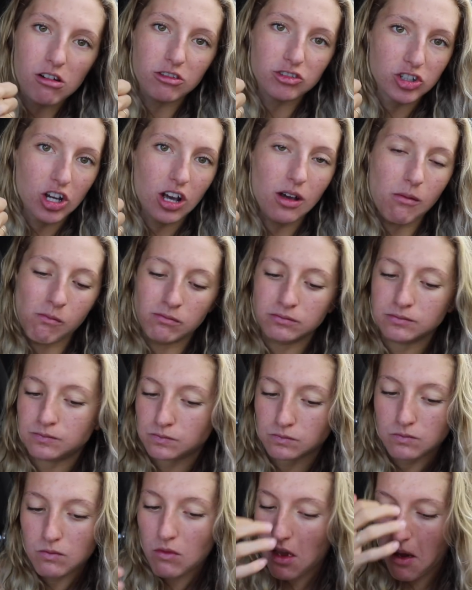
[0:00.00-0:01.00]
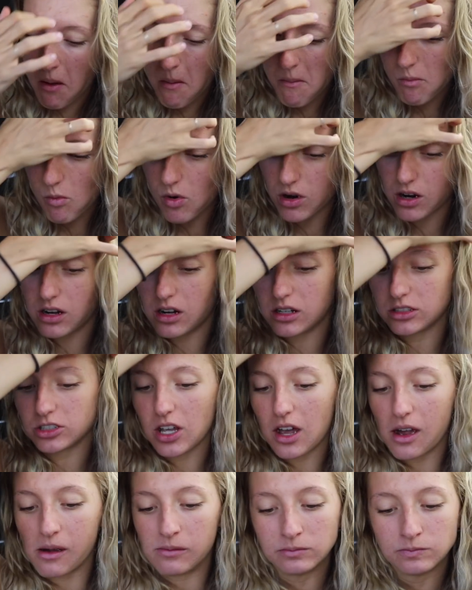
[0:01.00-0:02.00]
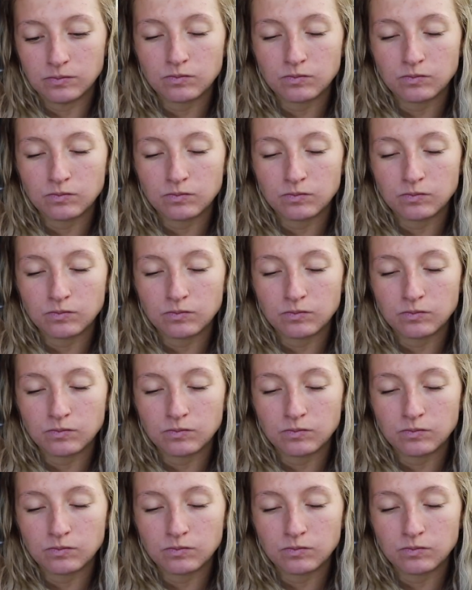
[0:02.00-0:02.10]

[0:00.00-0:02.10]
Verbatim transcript: It's good. What can I say?